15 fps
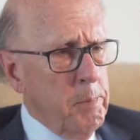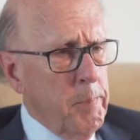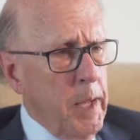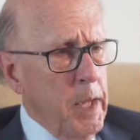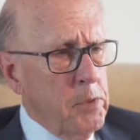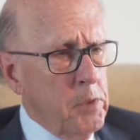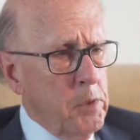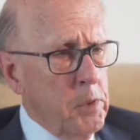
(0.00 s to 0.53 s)

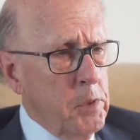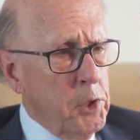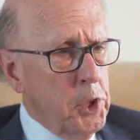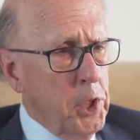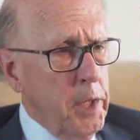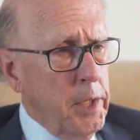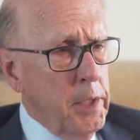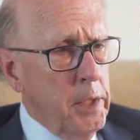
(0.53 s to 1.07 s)
Ambassador to
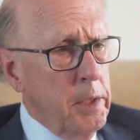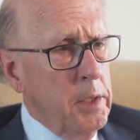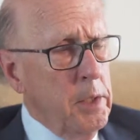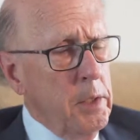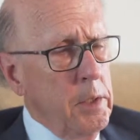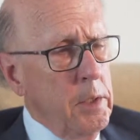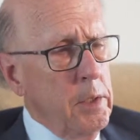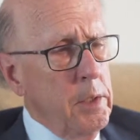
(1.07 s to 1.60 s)
China,
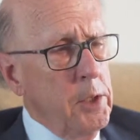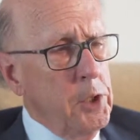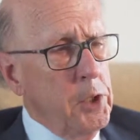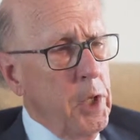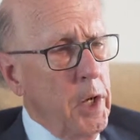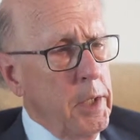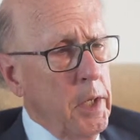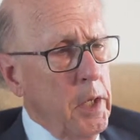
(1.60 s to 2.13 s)

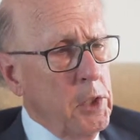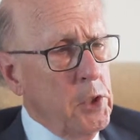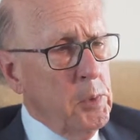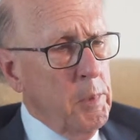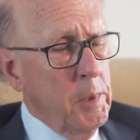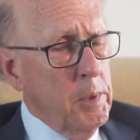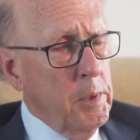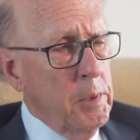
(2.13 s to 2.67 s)
John
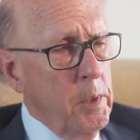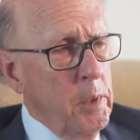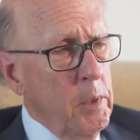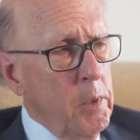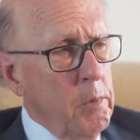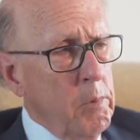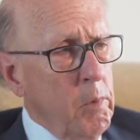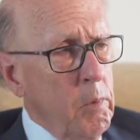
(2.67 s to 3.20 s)
Huntsman,
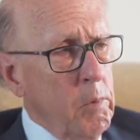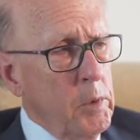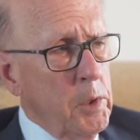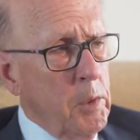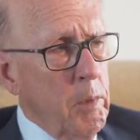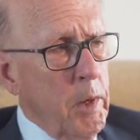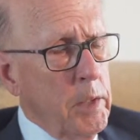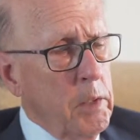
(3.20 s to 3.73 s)
former
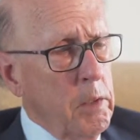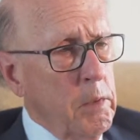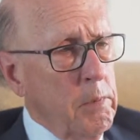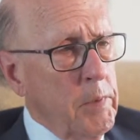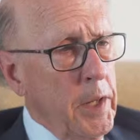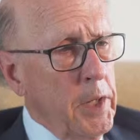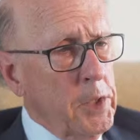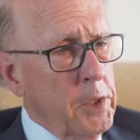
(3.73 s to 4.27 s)
Director
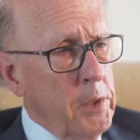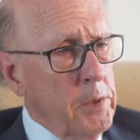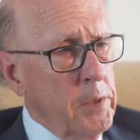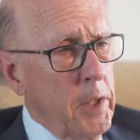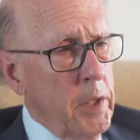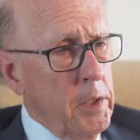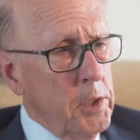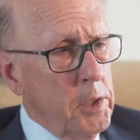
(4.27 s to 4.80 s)
of National
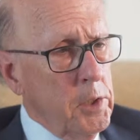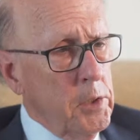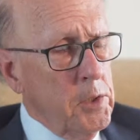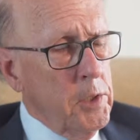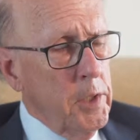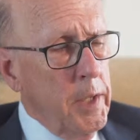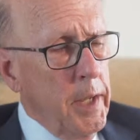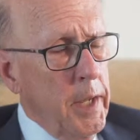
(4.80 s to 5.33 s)

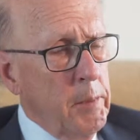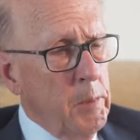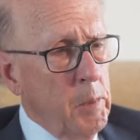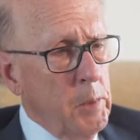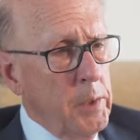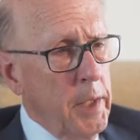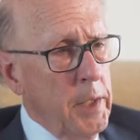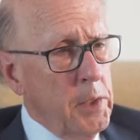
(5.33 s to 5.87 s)
Intelligence,
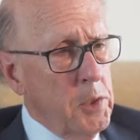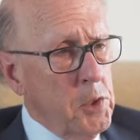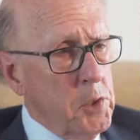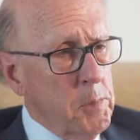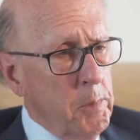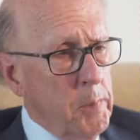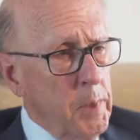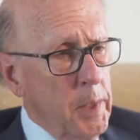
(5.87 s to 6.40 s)
Admiral
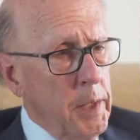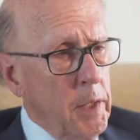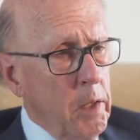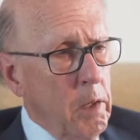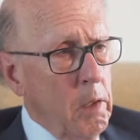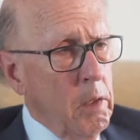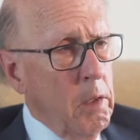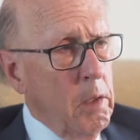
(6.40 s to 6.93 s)
Dennis
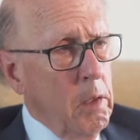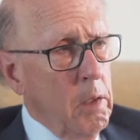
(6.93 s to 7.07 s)
Blair.